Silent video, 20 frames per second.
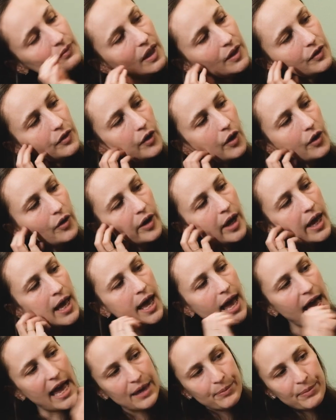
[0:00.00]
So
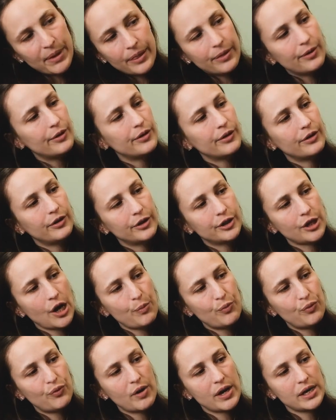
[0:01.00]
I made the
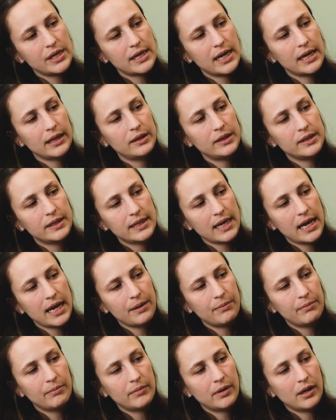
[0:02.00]
top one at the
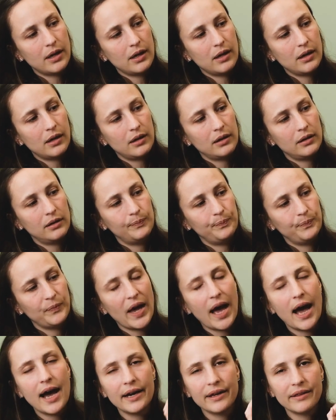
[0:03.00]
same
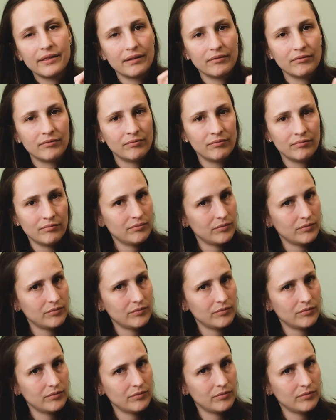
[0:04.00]
height that